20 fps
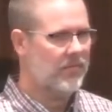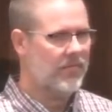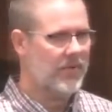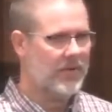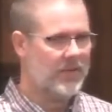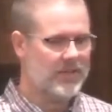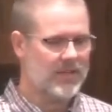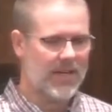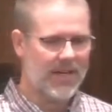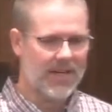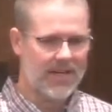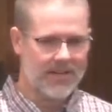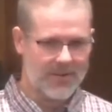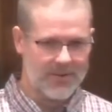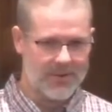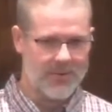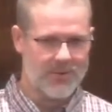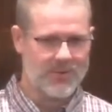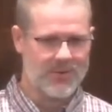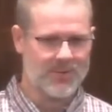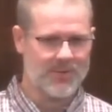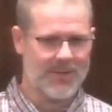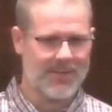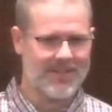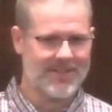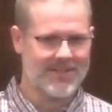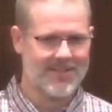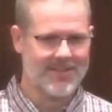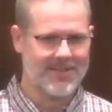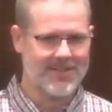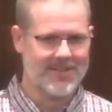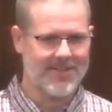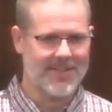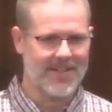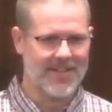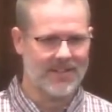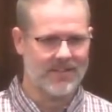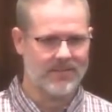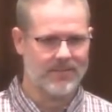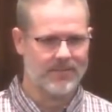Because I could use some lessons in
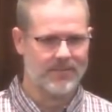that.